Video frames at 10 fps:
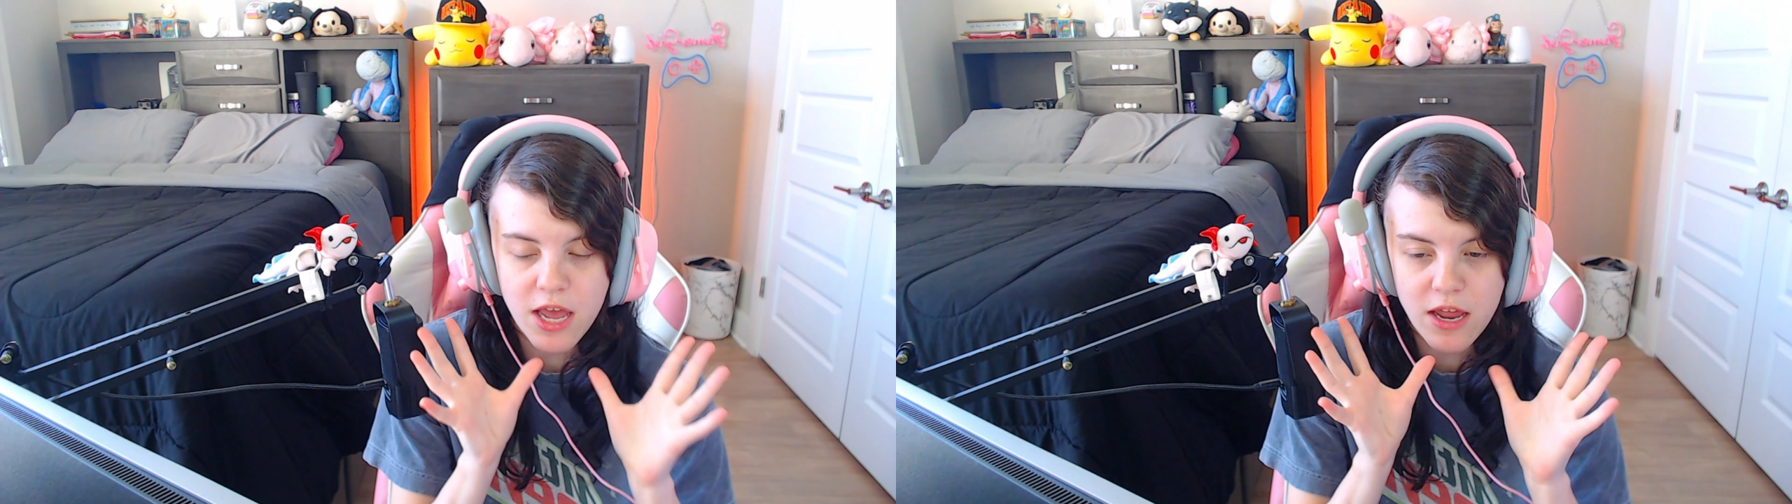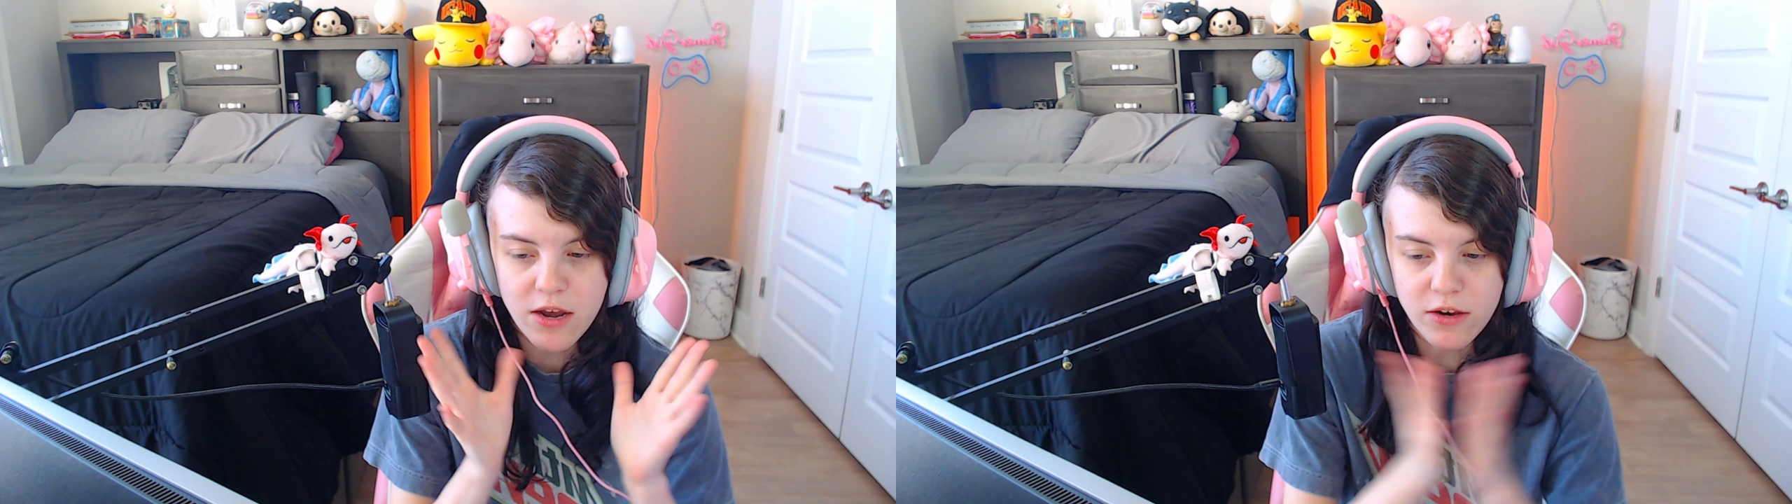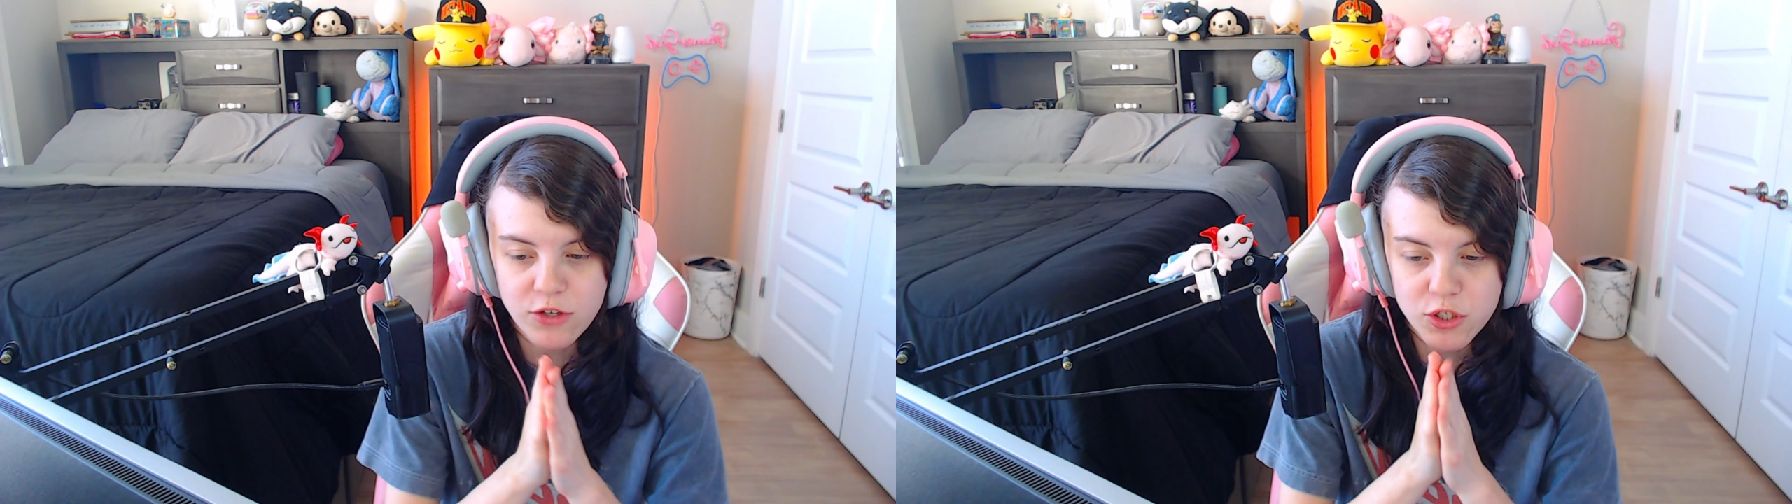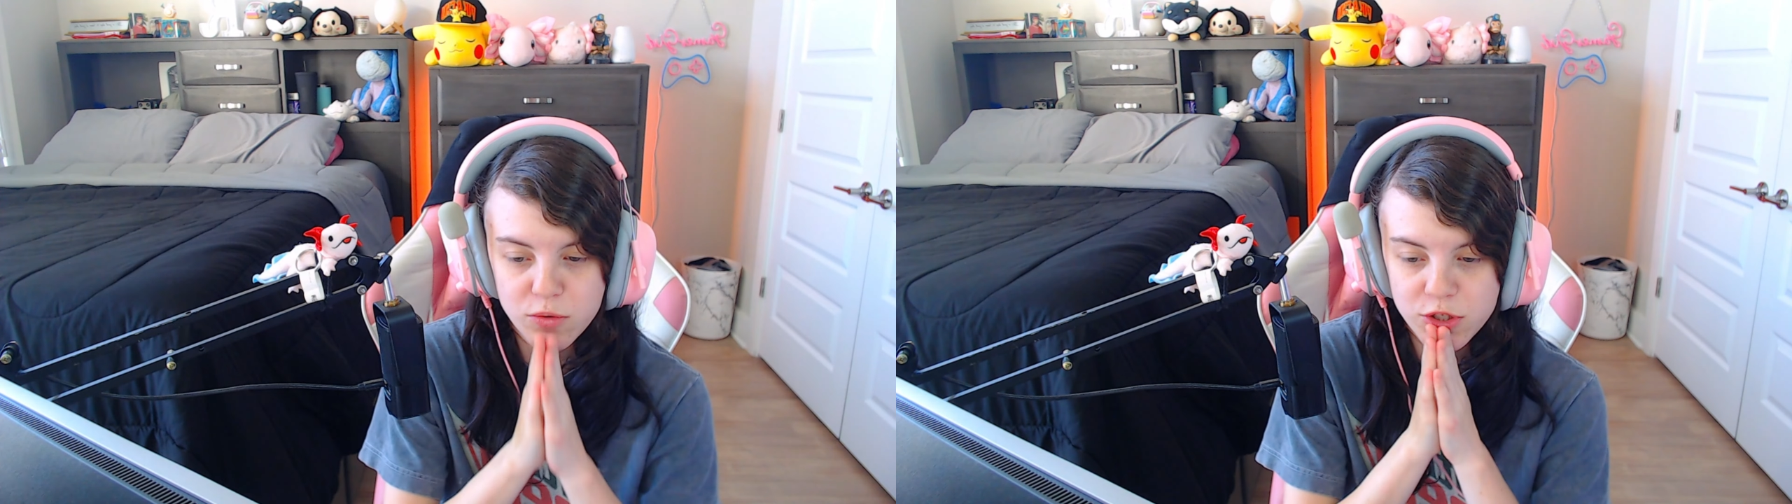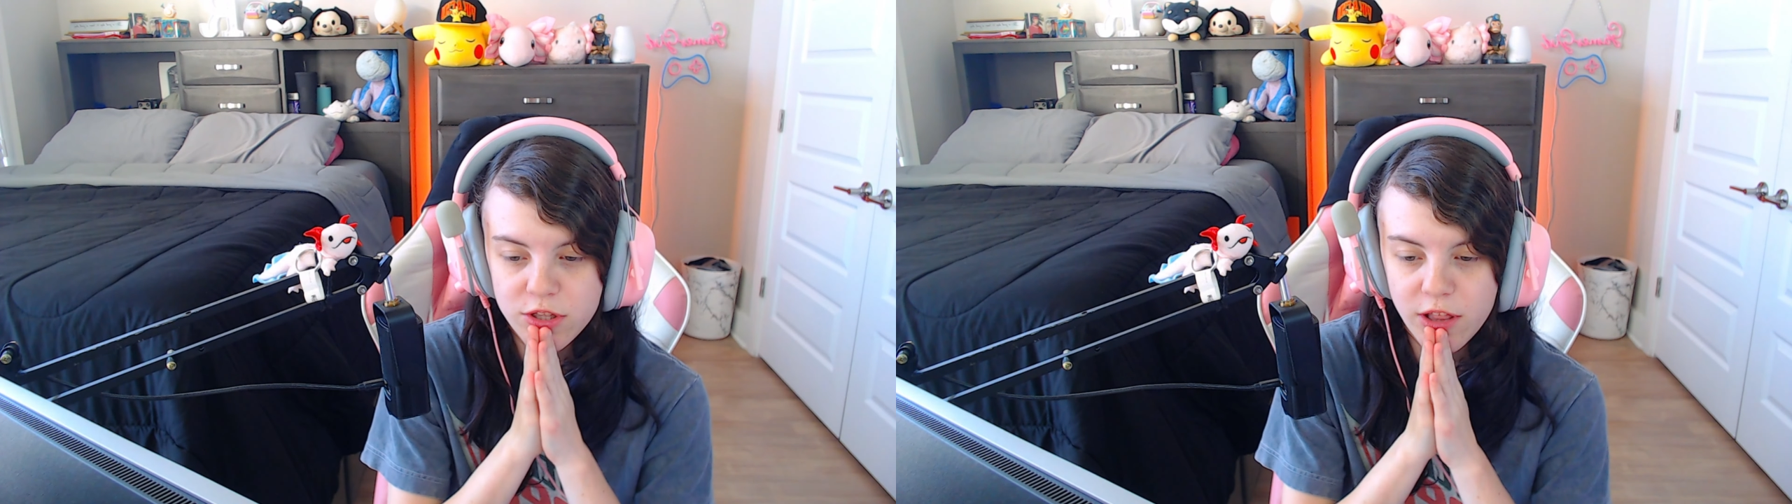and she
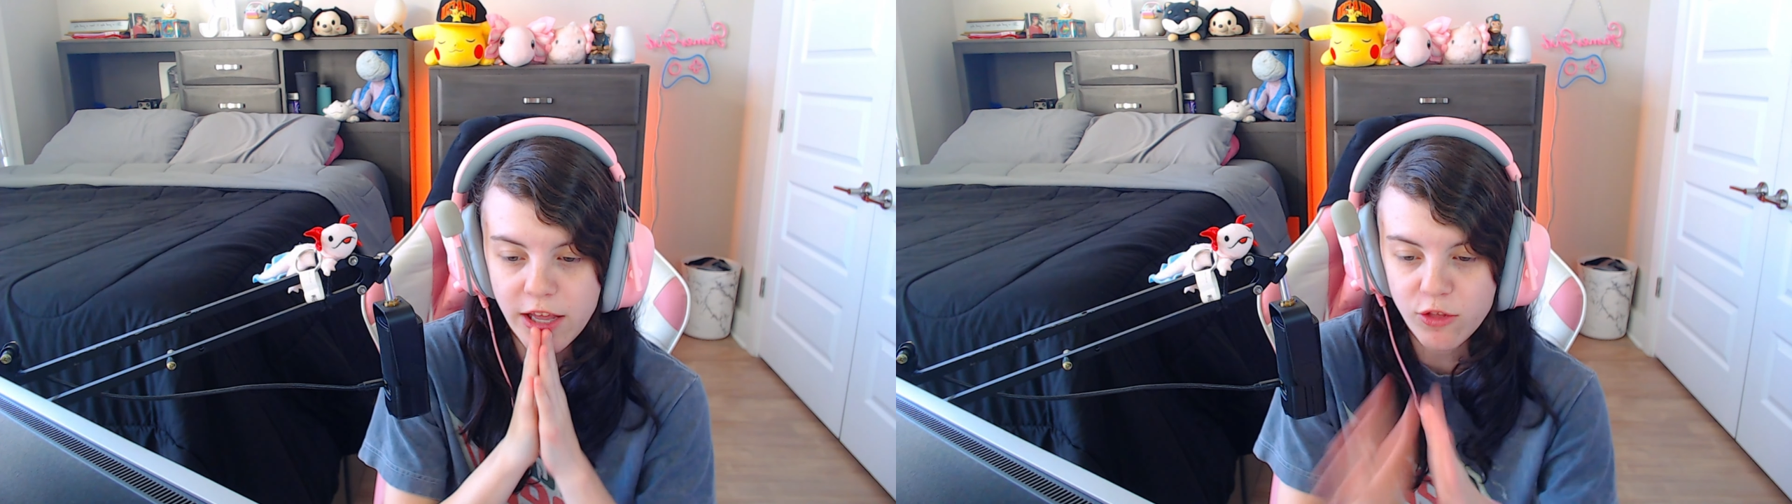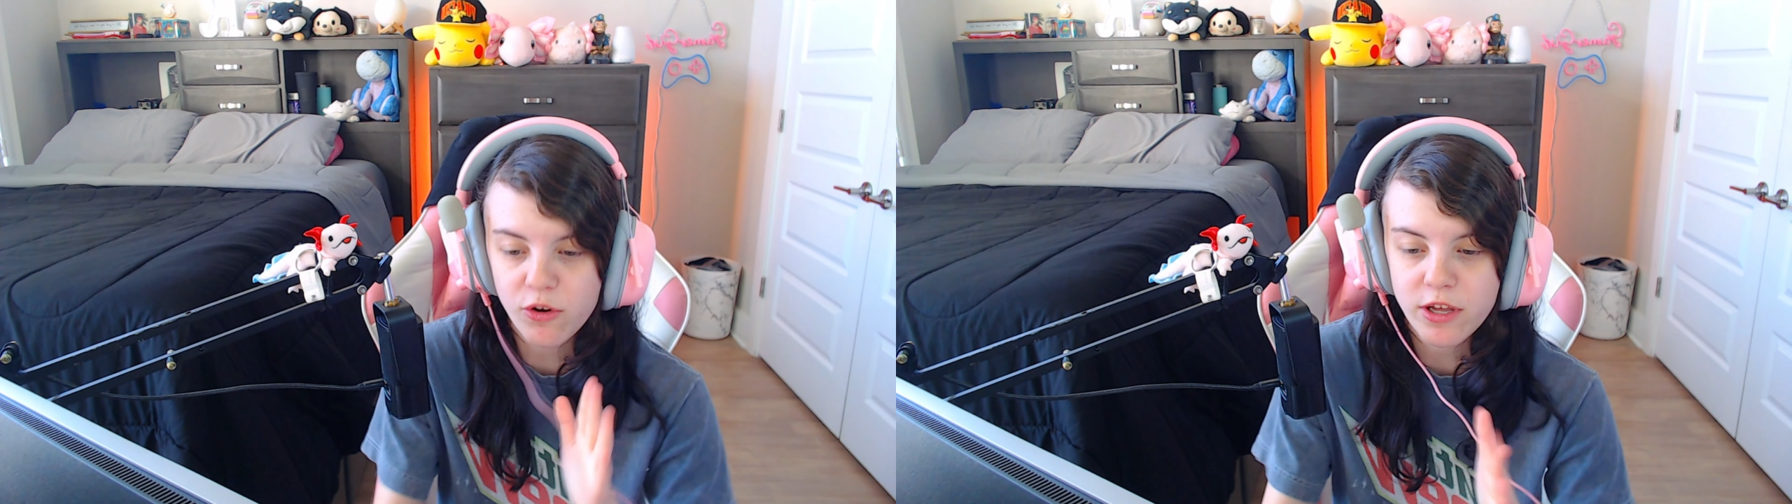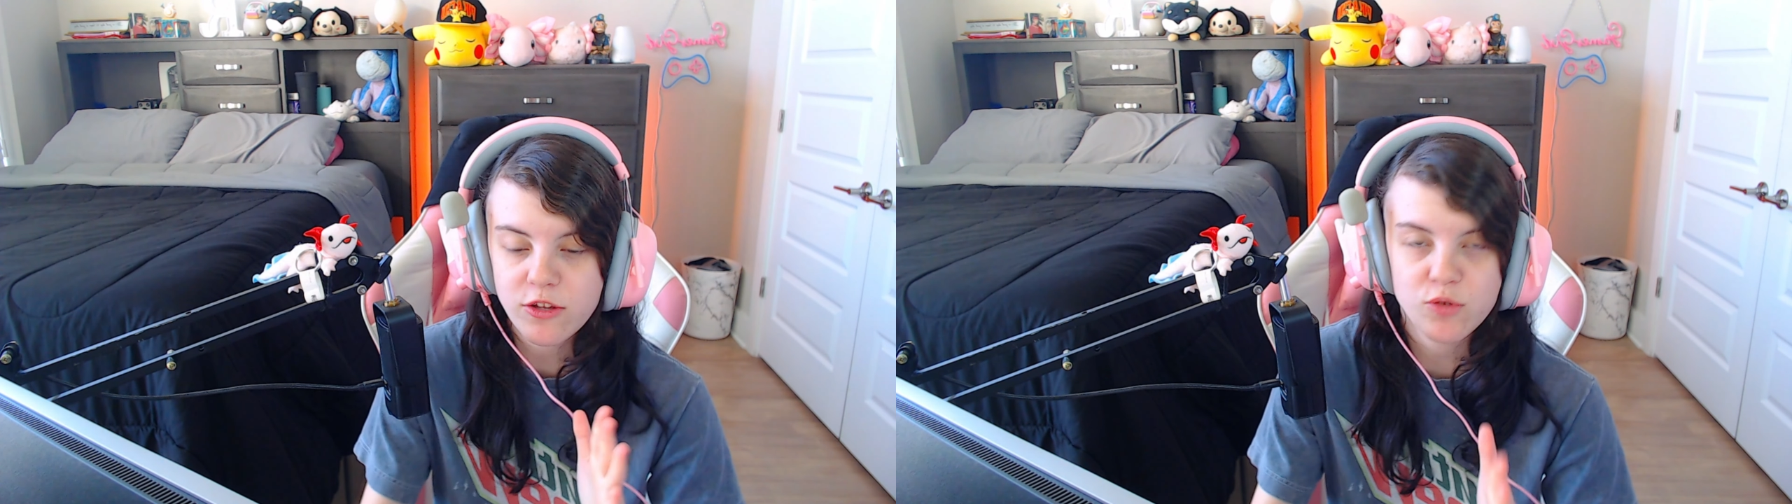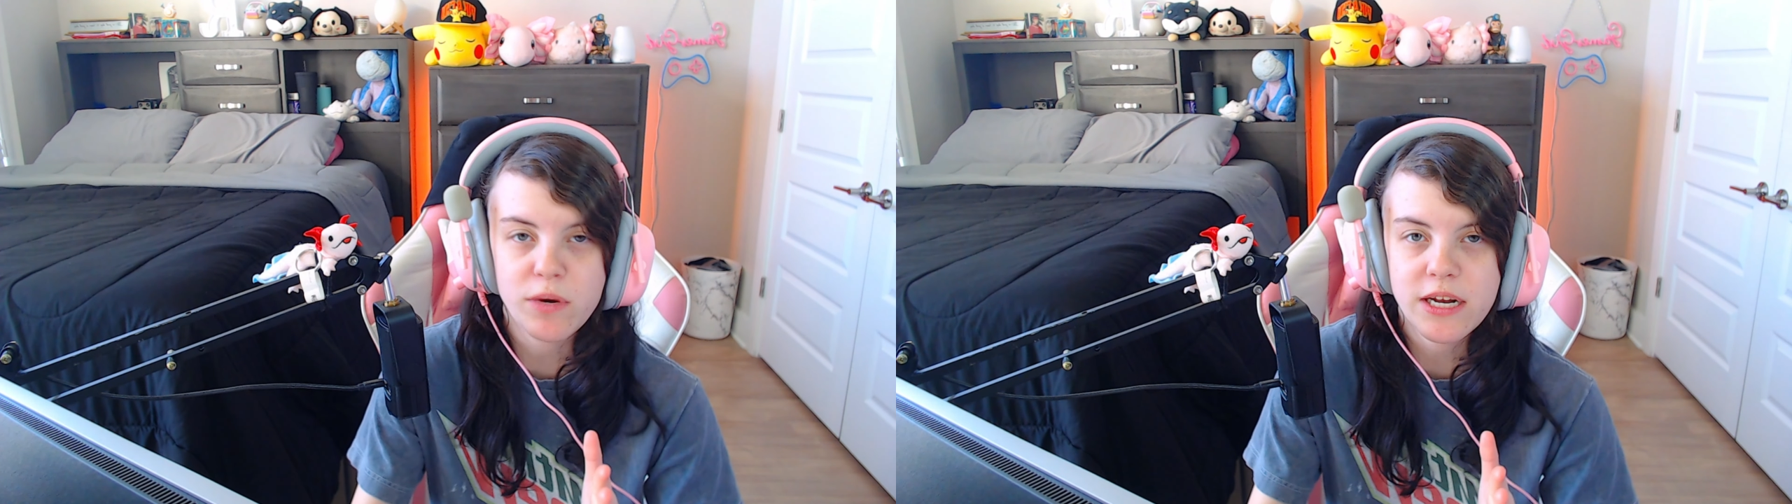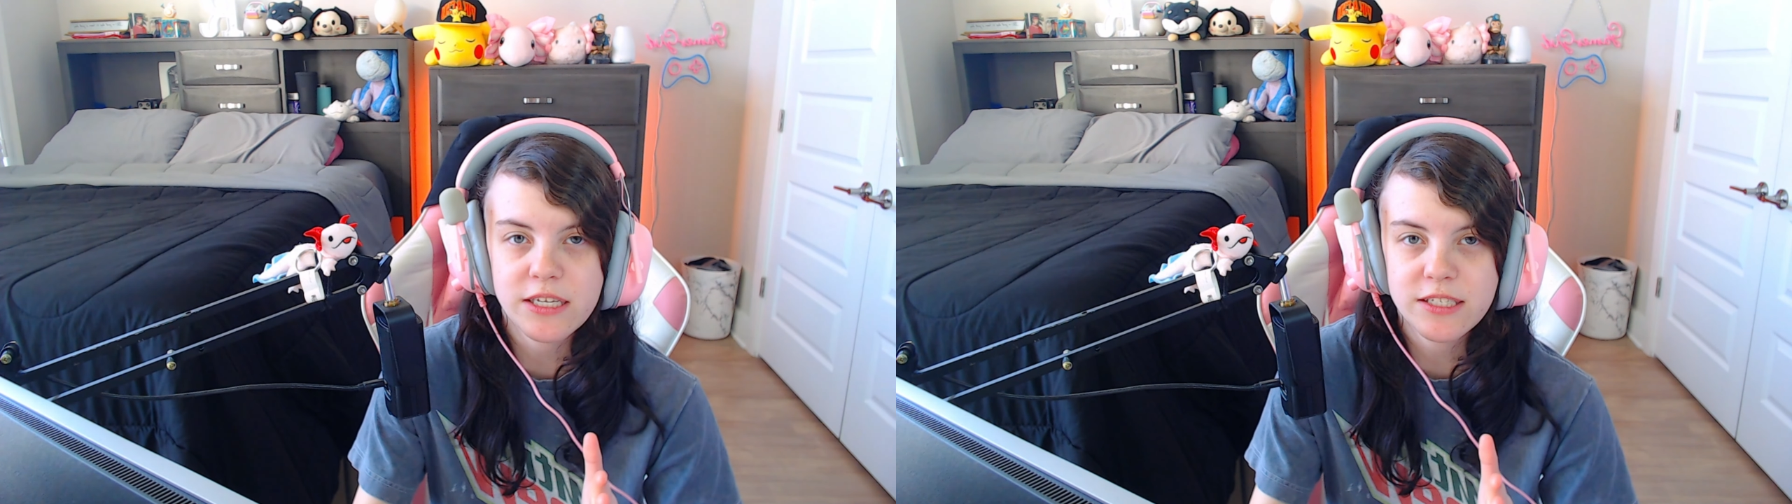was like literally the
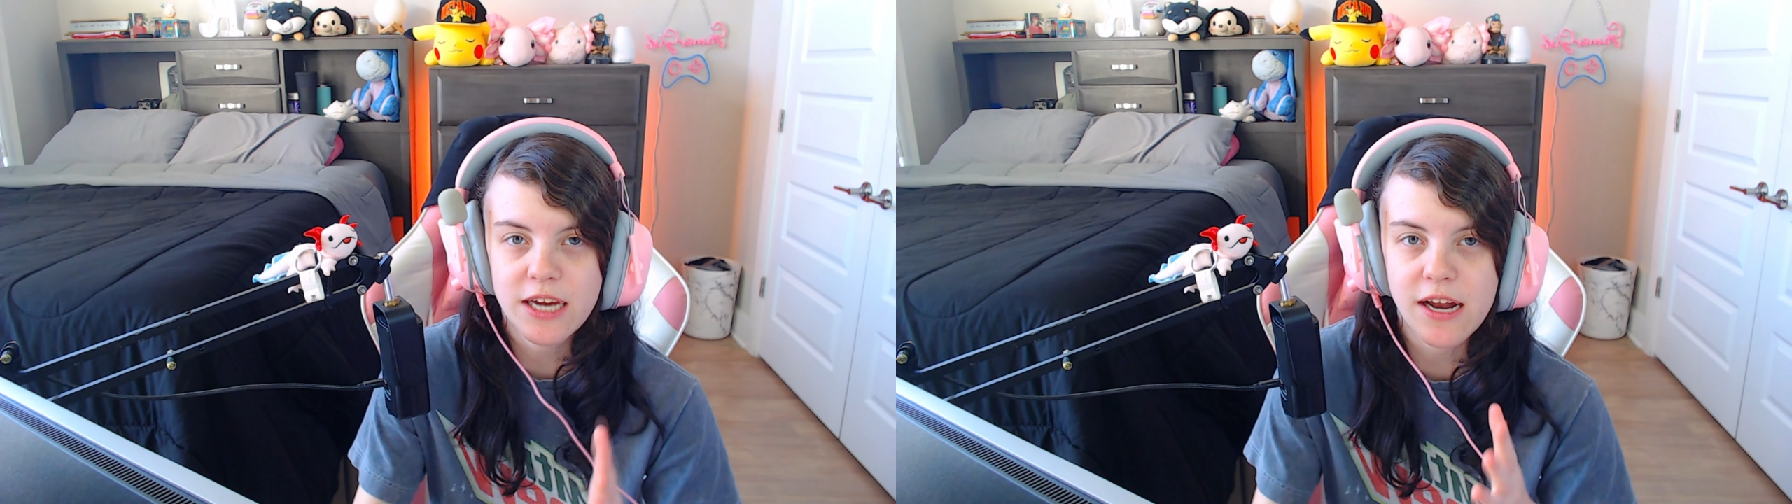sweetest,